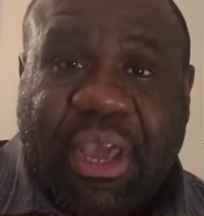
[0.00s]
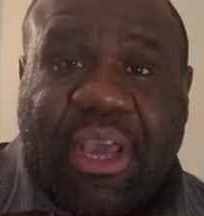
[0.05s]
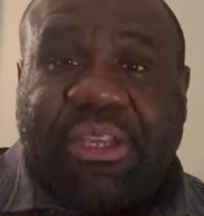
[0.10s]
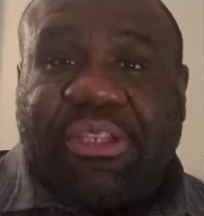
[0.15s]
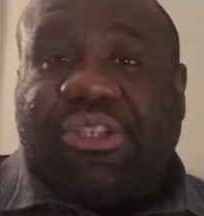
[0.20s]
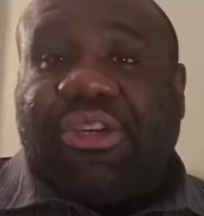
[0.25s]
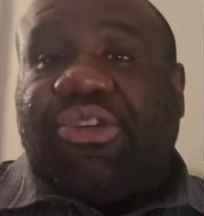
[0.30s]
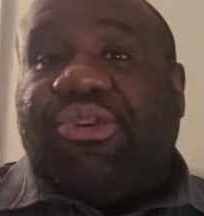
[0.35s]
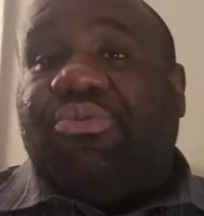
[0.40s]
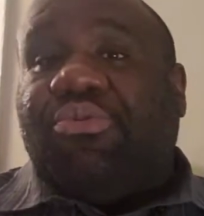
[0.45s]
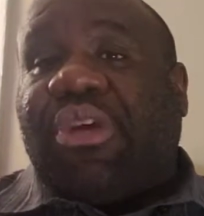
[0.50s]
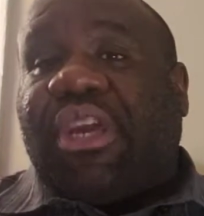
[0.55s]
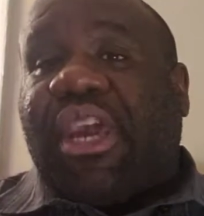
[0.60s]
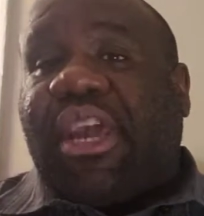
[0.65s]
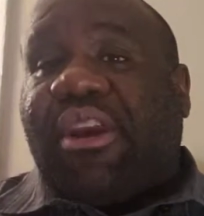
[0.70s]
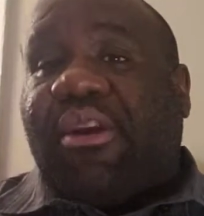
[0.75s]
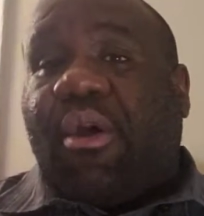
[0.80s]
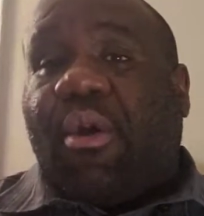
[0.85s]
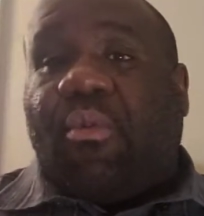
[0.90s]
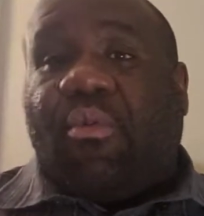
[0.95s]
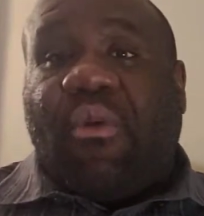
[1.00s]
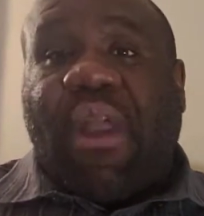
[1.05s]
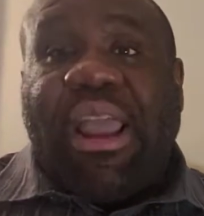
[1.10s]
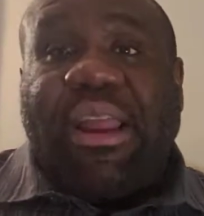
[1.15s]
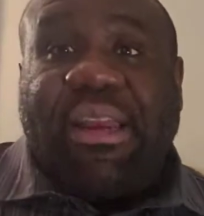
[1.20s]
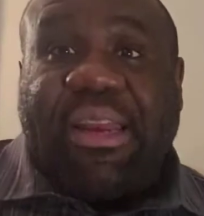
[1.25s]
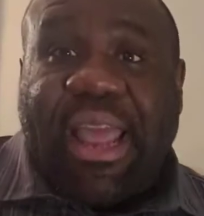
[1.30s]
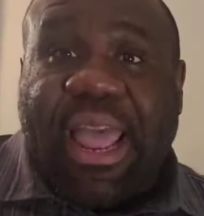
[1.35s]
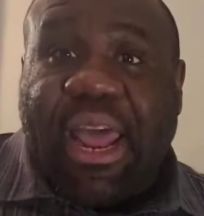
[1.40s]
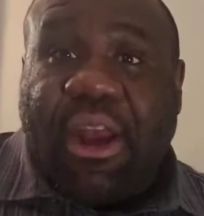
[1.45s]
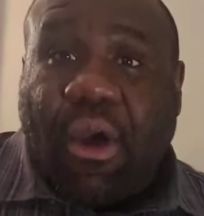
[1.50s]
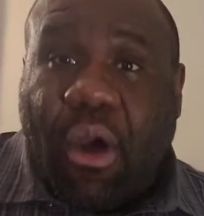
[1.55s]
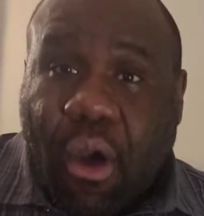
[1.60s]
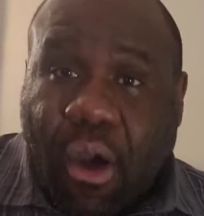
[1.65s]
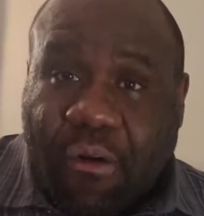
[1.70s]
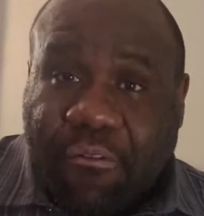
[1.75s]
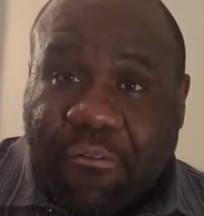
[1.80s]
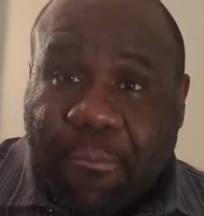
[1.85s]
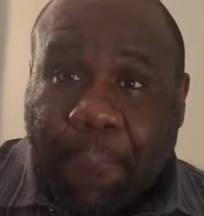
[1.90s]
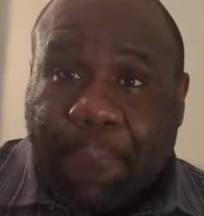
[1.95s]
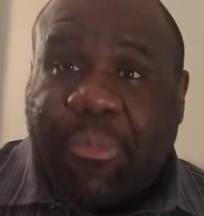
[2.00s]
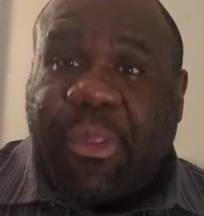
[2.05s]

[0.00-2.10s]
So you can write that off.